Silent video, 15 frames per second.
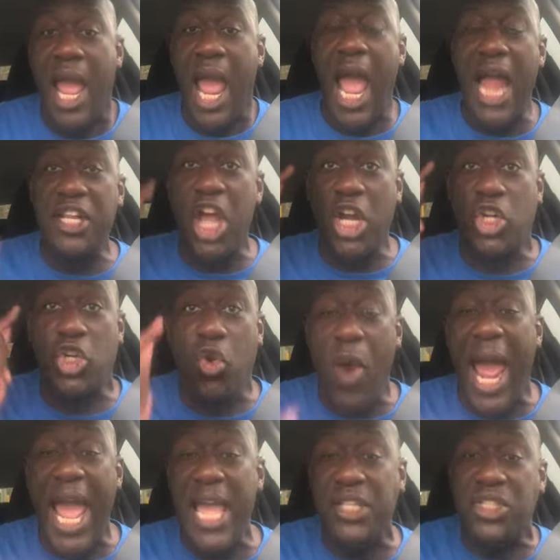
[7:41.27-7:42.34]
And the
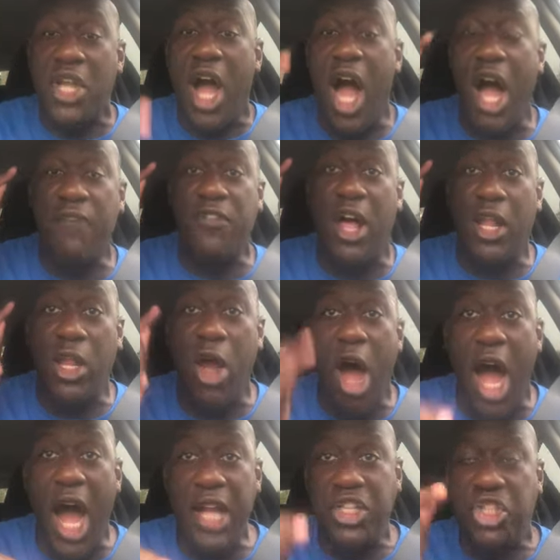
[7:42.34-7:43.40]
grace of the
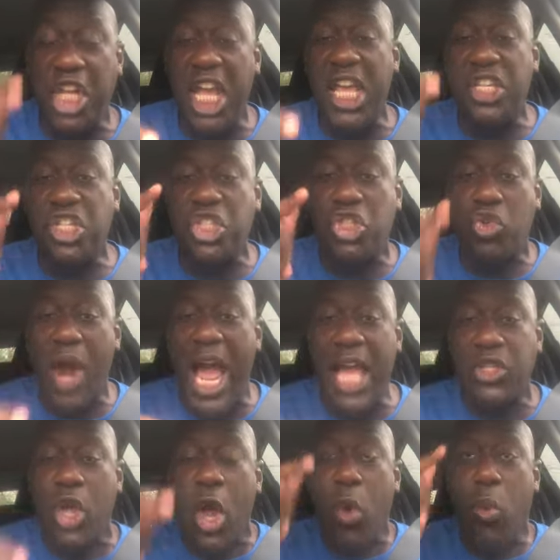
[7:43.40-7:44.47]
Lord Jesus
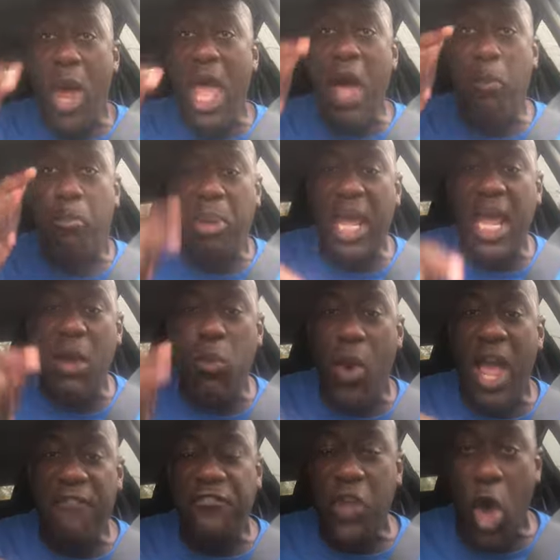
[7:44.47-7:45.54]
Christ will be
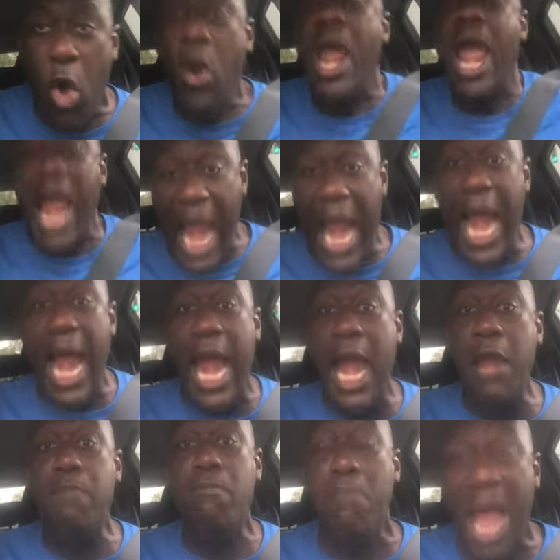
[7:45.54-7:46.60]
with you.
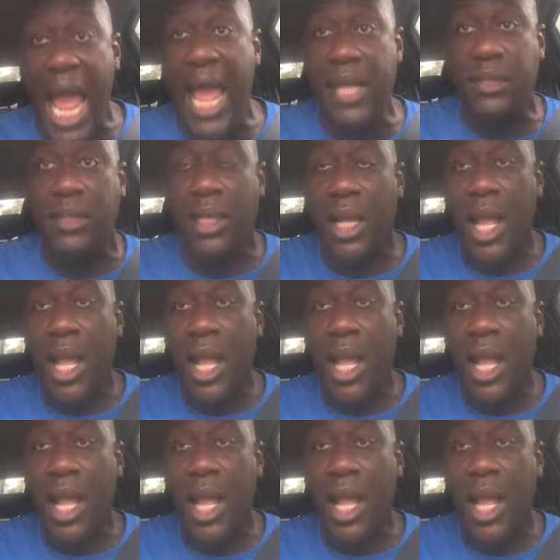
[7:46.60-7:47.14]
Amen.